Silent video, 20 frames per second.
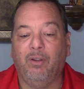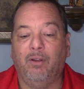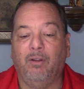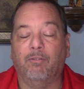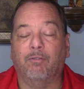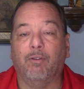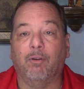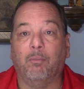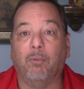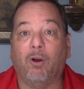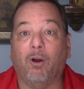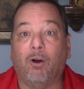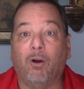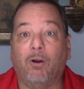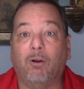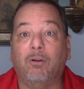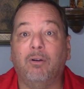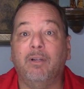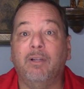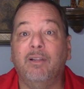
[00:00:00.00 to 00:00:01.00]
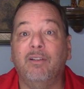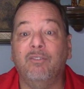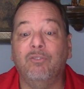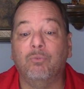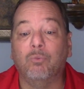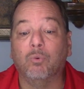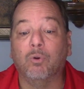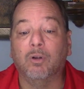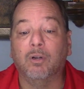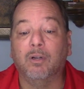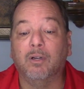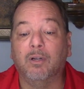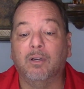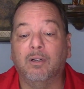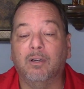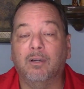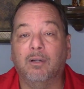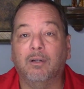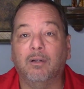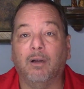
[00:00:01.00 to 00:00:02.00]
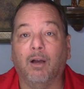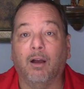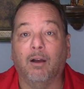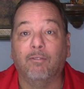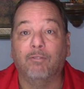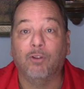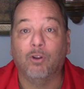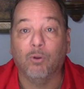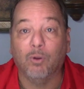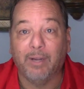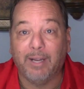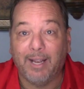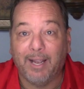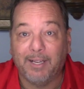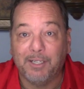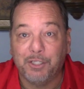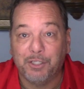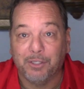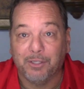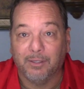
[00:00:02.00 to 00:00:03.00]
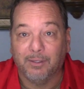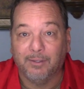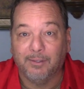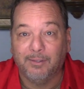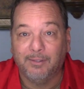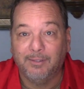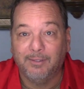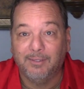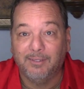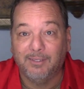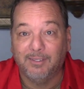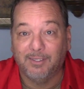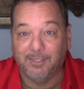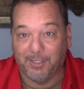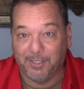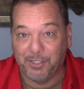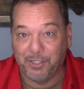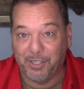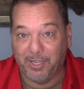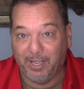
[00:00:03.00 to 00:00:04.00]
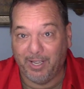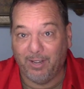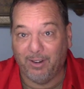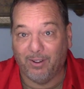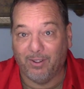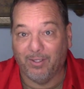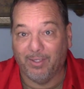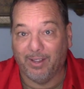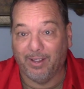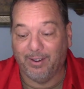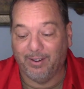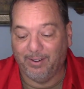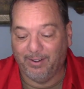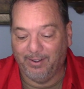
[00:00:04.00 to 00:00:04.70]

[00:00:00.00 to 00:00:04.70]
from all his work of creation. Did you get all that?